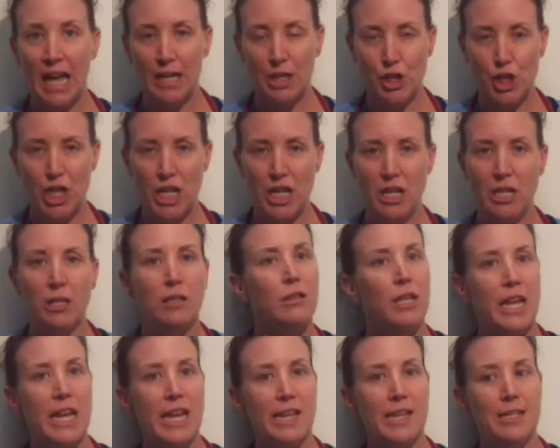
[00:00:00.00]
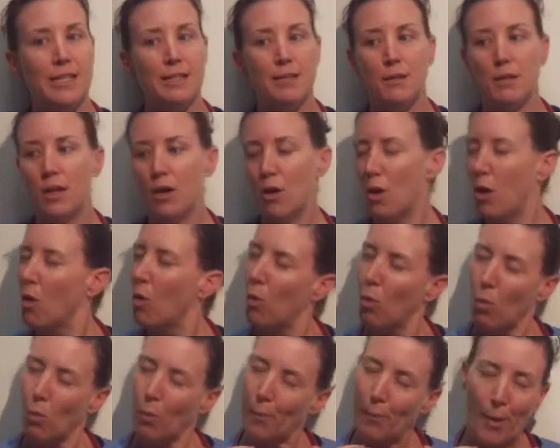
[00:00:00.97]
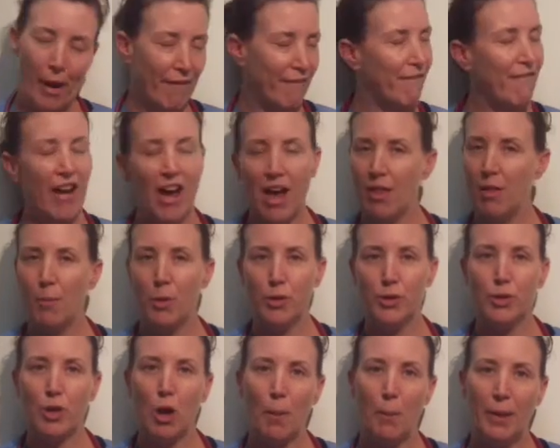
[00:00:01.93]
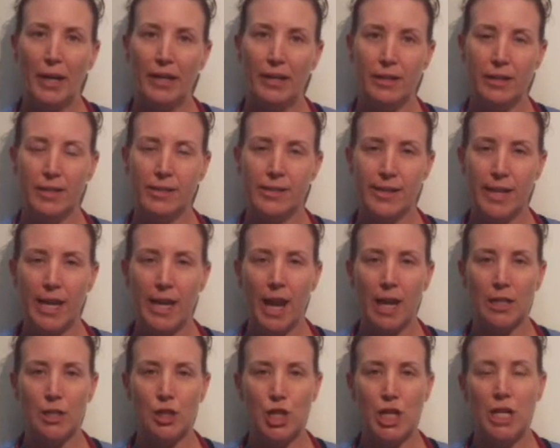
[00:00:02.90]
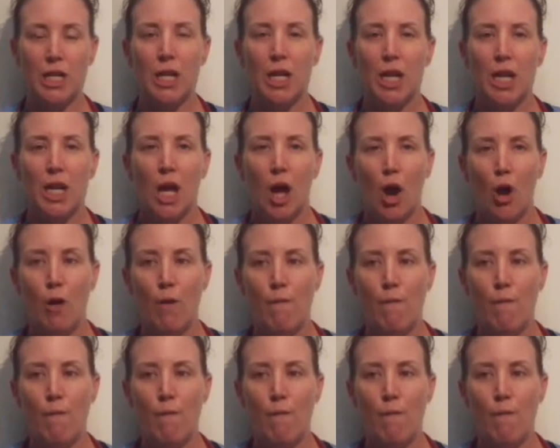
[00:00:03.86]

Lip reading: Flea allergy is by far the most common skin allergy.